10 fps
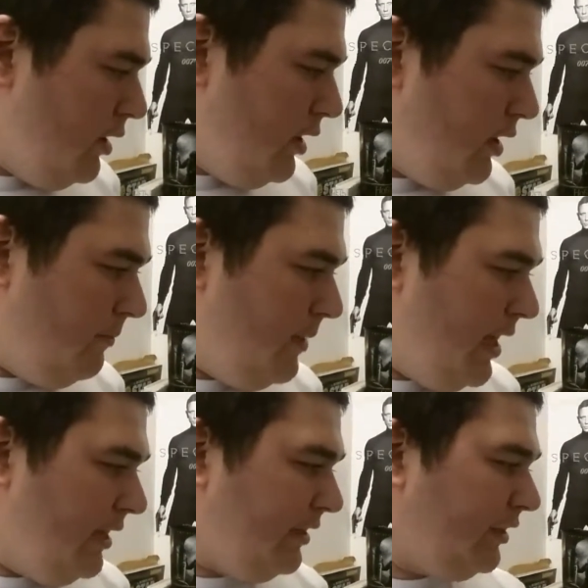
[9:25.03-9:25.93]
And
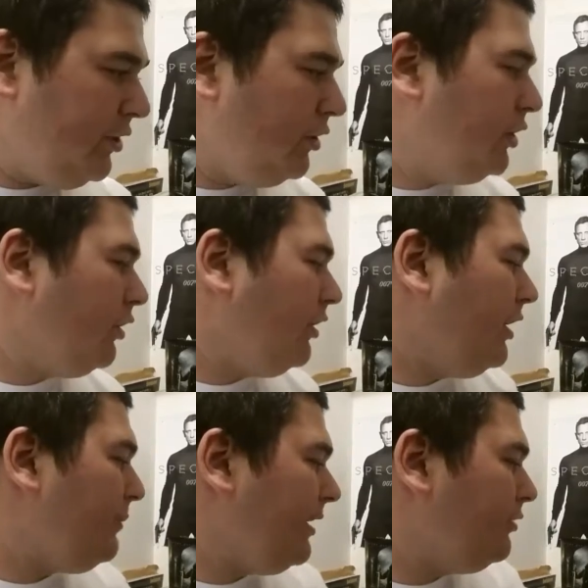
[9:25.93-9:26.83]
as I showed you
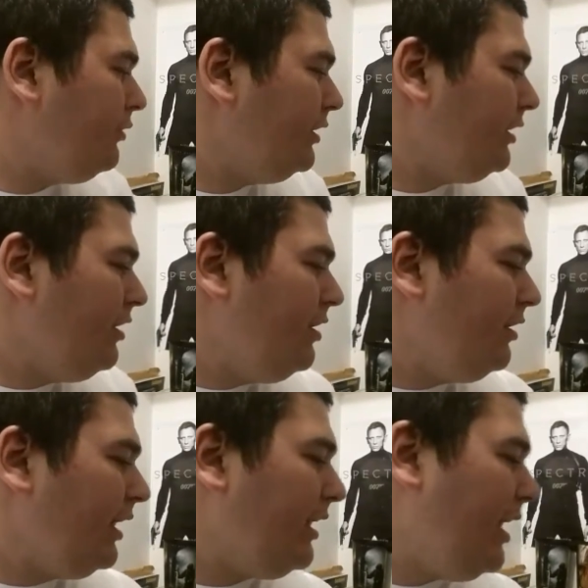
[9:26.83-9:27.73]
earlier, my toys,
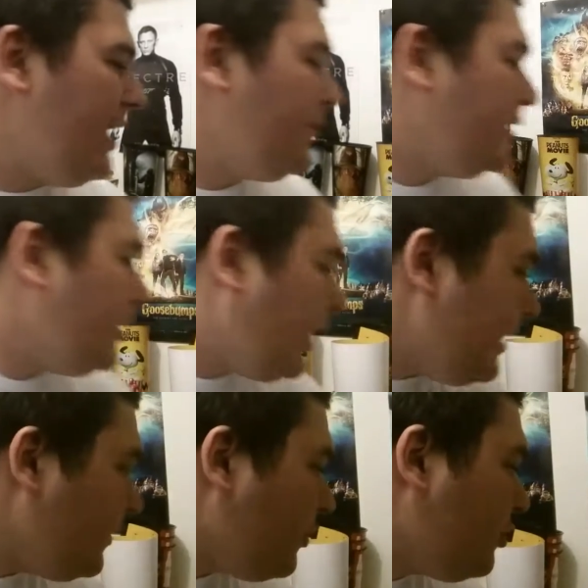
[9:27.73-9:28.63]
like I have
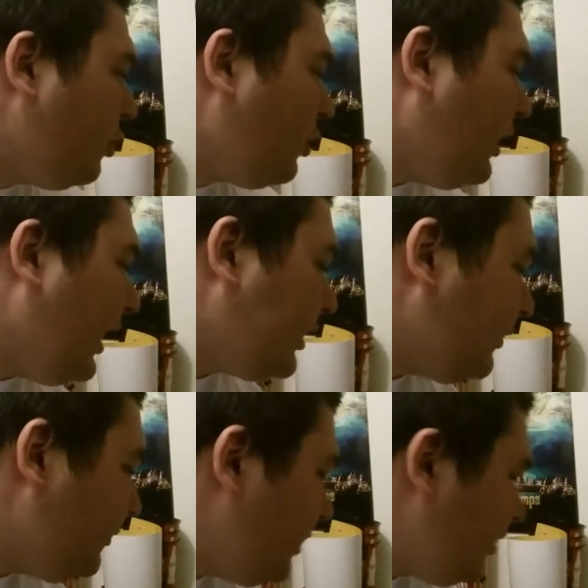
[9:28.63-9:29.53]
a Thor
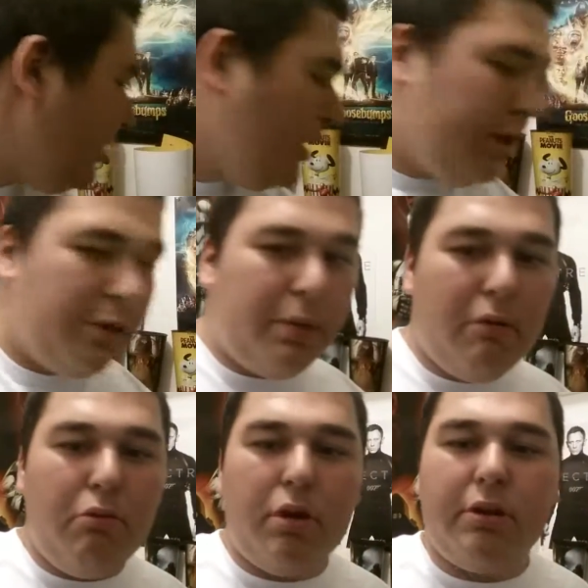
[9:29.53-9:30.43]
action figure. You're
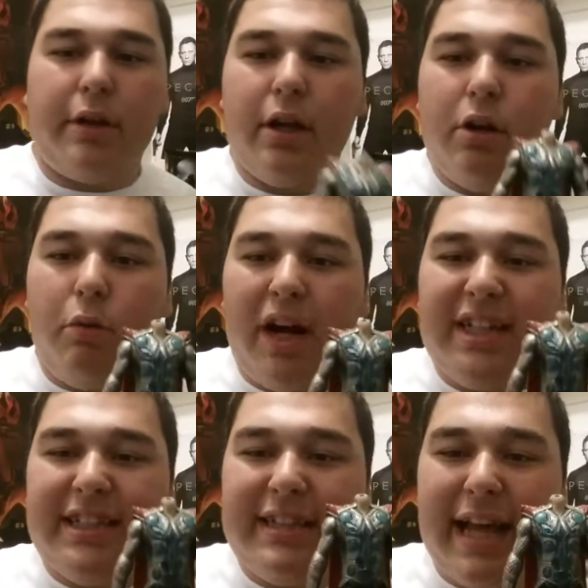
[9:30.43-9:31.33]
probably wondering, why
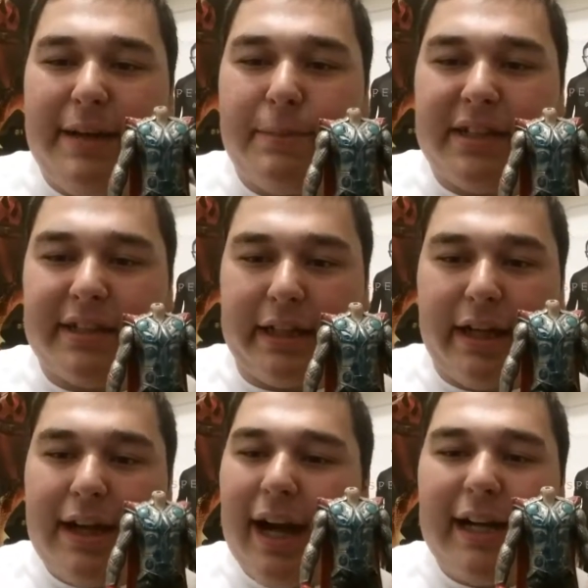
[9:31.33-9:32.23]
is his head missing?
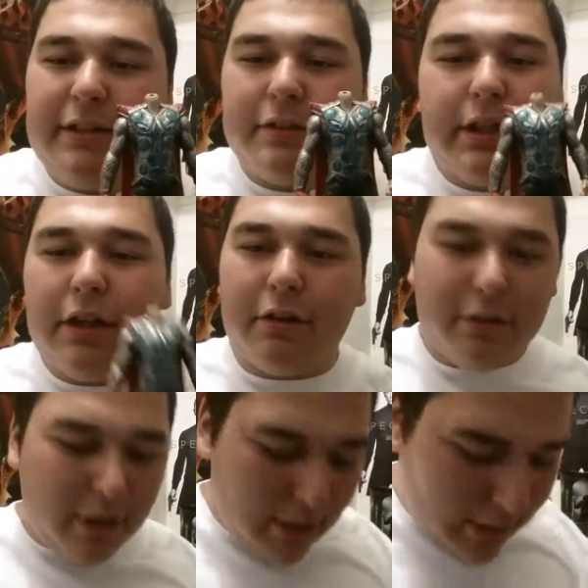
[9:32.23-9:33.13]
I don't know.